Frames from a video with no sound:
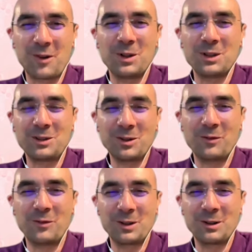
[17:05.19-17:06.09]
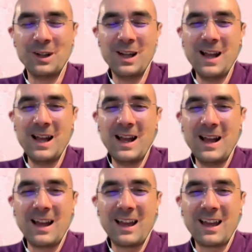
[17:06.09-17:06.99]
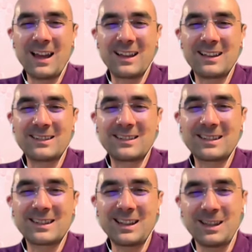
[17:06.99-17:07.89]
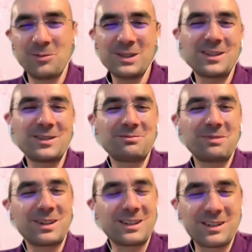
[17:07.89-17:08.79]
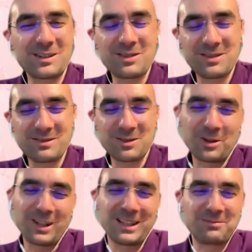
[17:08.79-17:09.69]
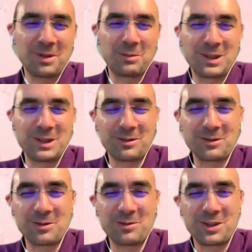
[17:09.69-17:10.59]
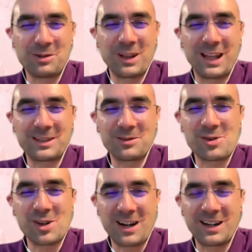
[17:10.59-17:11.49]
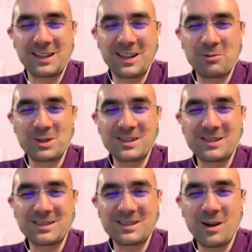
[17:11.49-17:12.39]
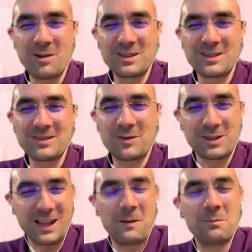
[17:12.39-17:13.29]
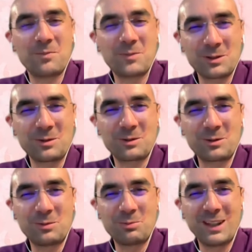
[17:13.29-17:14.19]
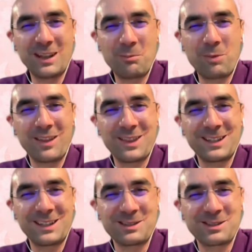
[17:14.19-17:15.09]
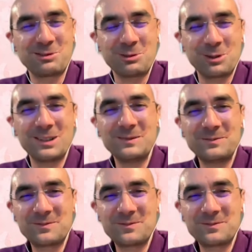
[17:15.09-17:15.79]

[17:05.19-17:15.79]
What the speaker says: the two of you. And it was a story that maybe you would like to share it. How was for them to be empathic in school?